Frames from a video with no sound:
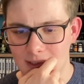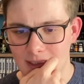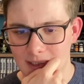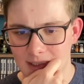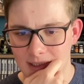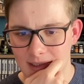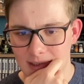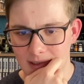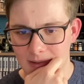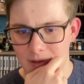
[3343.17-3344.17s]
yeah,
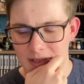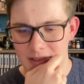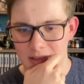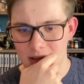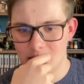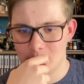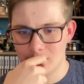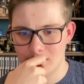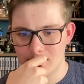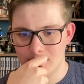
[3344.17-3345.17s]
the person that got
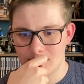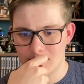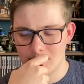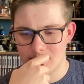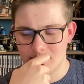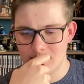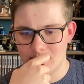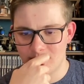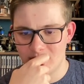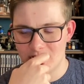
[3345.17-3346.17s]
me uh, the
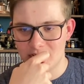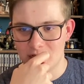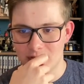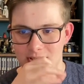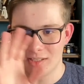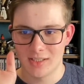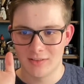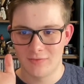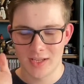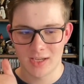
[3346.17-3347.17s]
the first
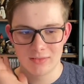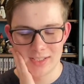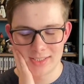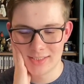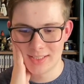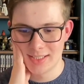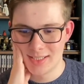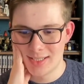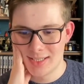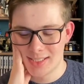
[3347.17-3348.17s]
Doctor figure recently,
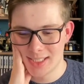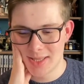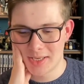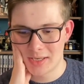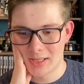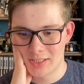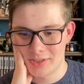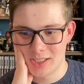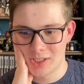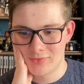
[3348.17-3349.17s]
uh, the Unearthly
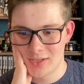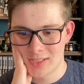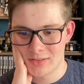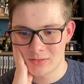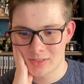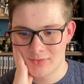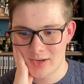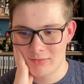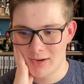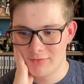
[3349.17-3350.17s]
Child first Doctor.
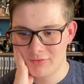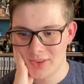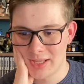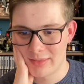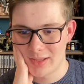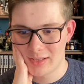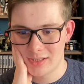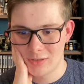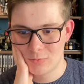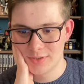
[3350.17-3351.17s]
Very grateful for that.
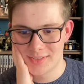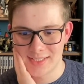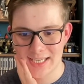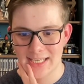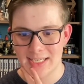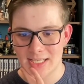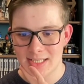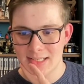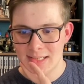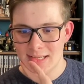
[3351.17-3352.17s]
Thank you once again.
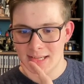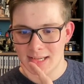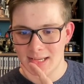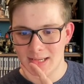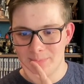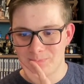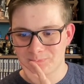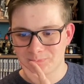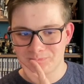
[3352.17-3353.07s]
Um,